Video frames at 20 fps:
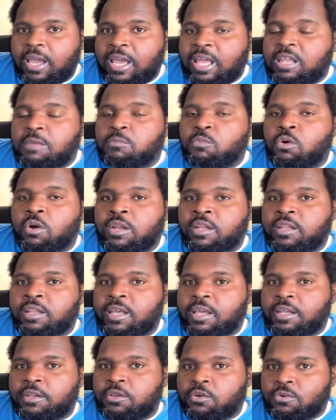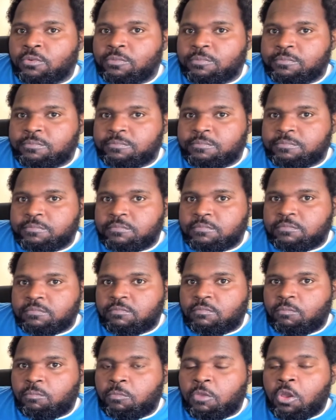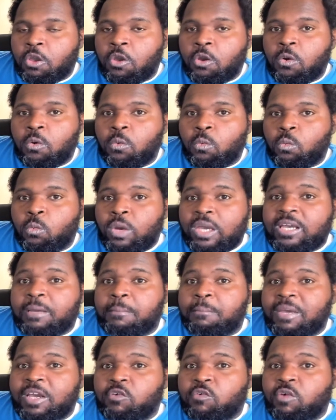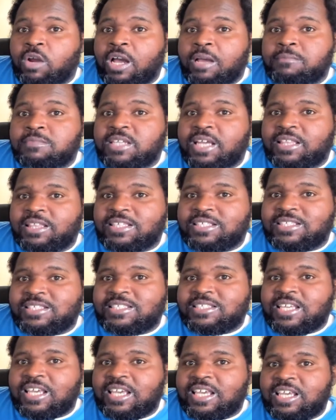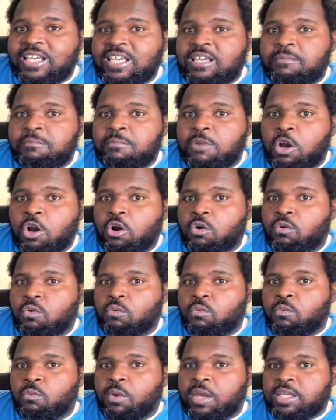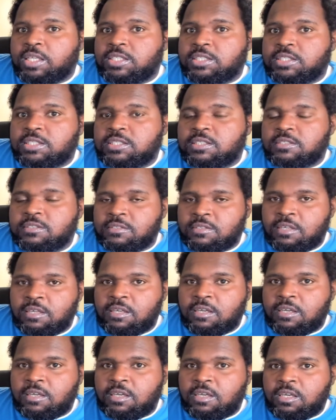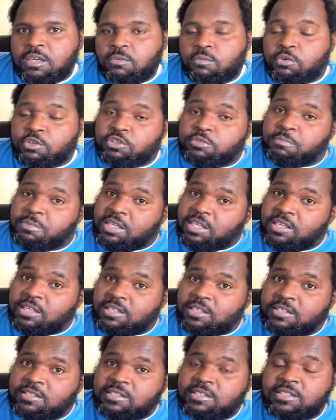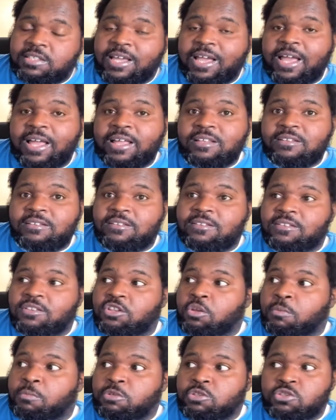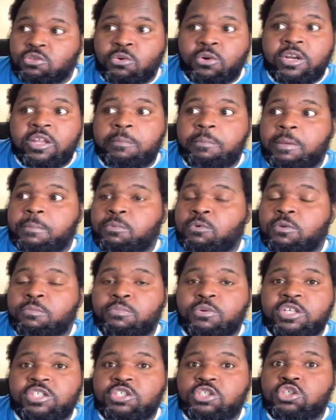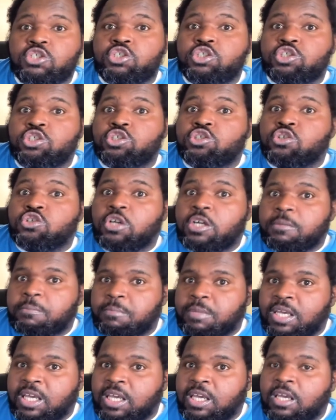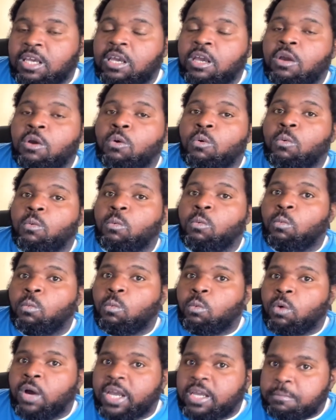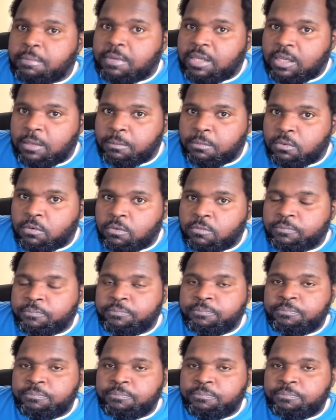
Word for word: any more than they do. We commit crimes at the same rate, which means that the majority of people in prison should be white people